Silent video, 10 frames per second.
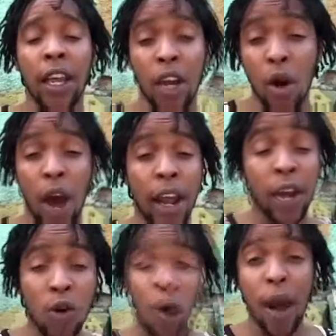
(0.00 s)
You know, and
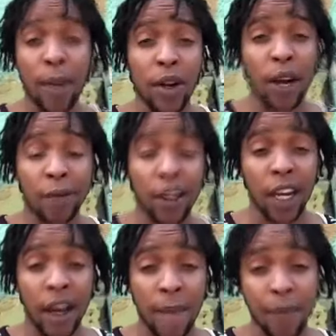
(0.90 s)
you know why I did that
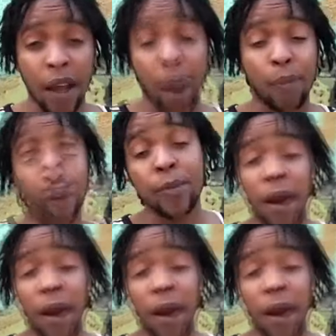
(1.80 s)
video? I pre,